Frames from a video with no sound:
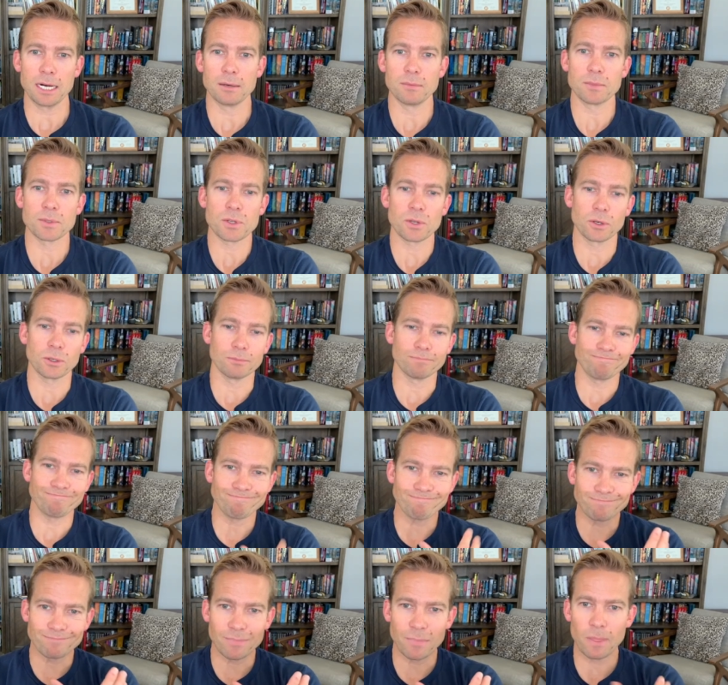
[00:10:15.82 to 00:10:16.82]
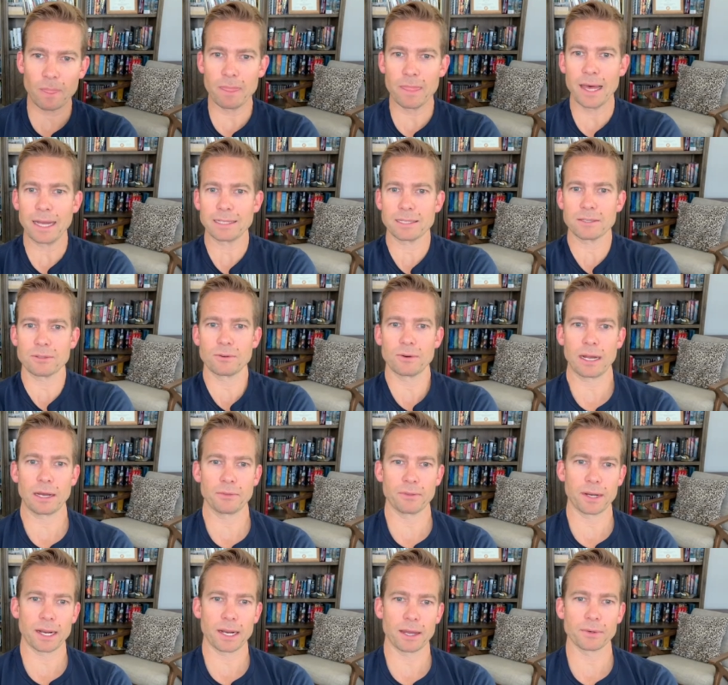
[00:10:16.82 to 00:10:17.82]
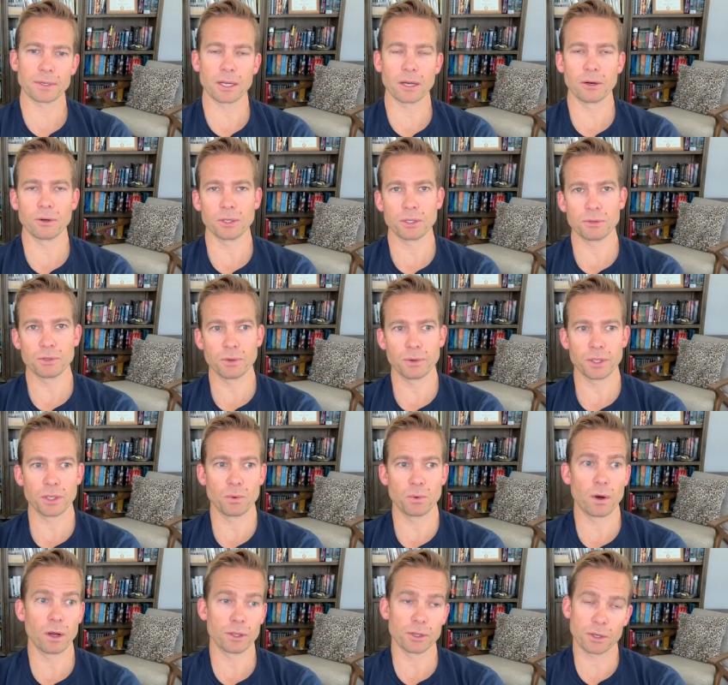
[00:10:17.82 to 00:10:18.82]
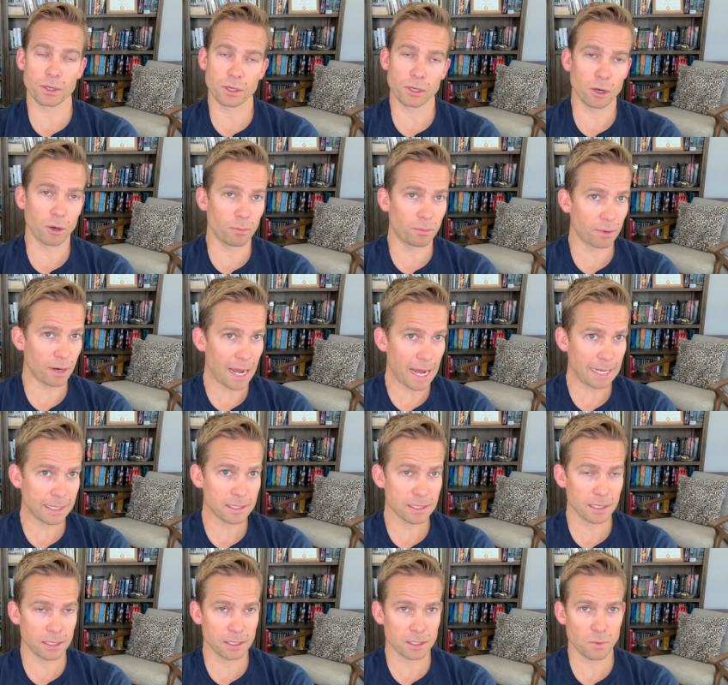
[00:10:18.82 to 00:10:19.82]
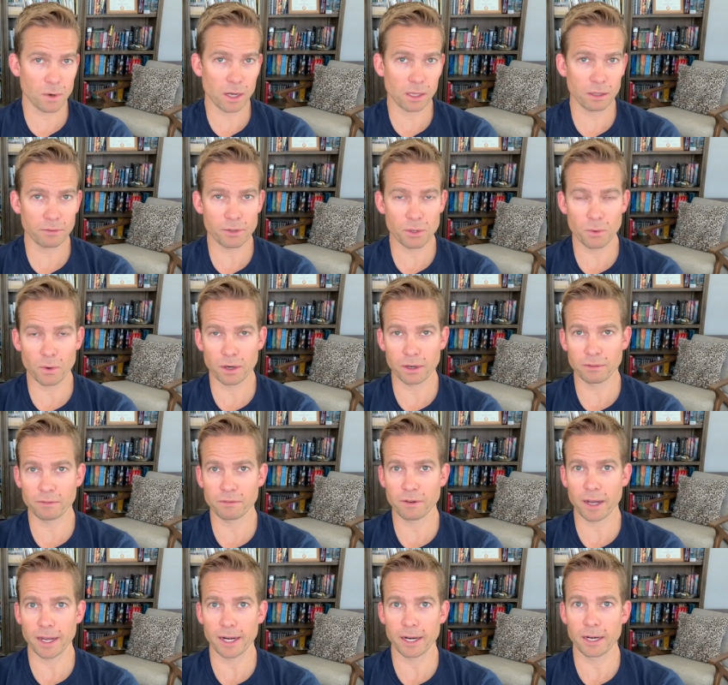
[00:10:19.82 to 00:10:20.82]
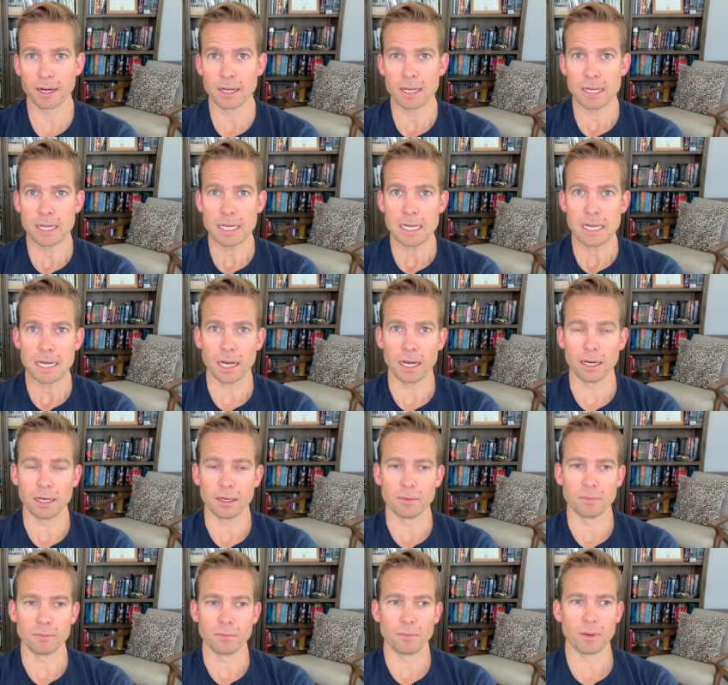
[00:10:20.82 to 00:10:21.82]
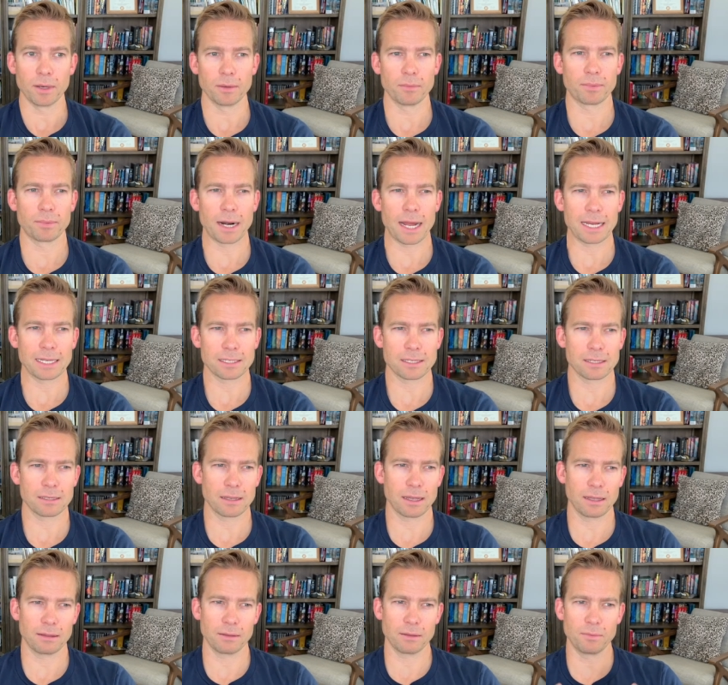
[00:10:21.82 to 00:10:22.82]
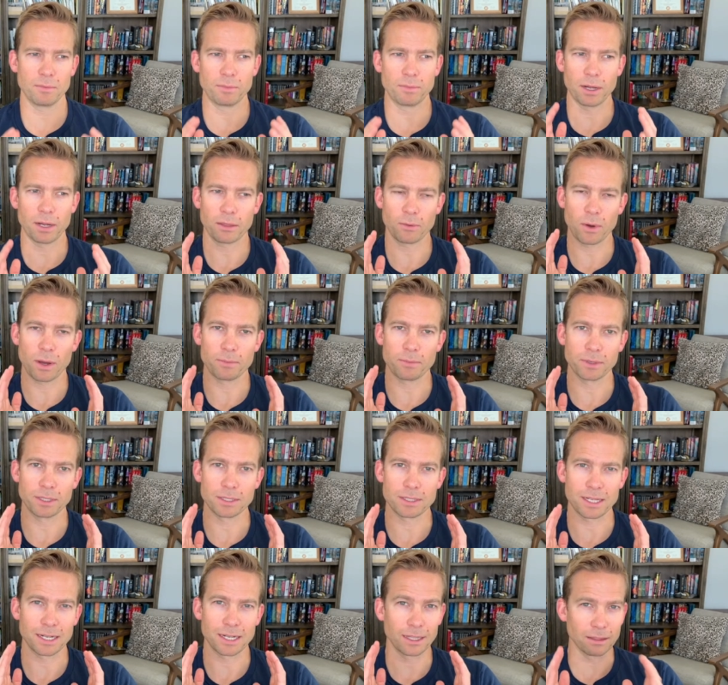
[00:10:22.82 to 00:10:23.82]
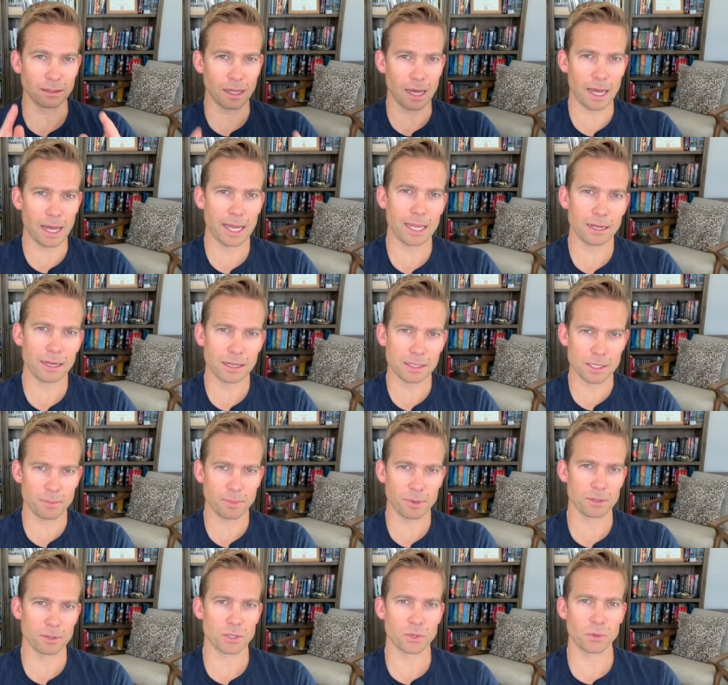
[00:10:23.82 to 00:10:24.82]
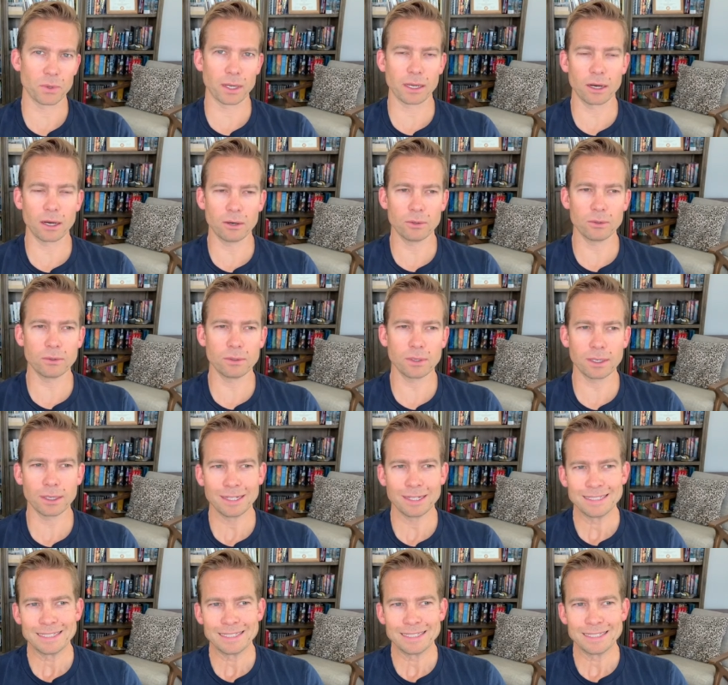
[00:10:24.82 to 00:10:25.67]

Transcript: So that's the route that I would go. You do what you want. You could go brass as well if you wanted fire, but brass breath weapon is in a line as opposed to a cone.